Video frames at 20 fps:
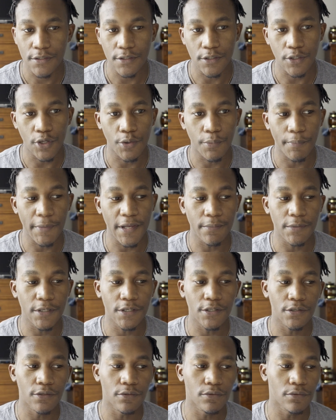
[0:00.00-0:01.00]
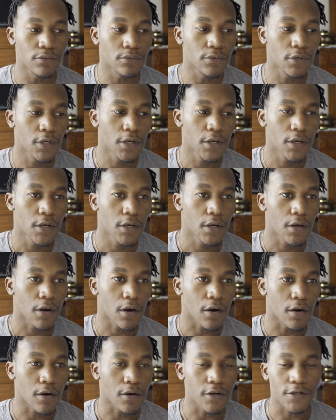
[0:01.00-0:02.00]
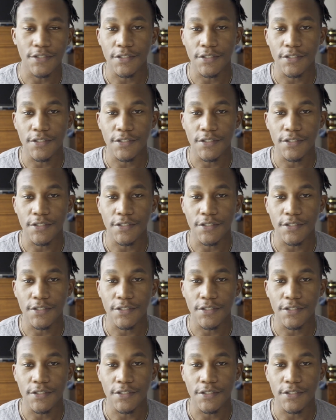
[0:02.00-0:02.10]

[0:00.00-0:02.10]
Maybe you are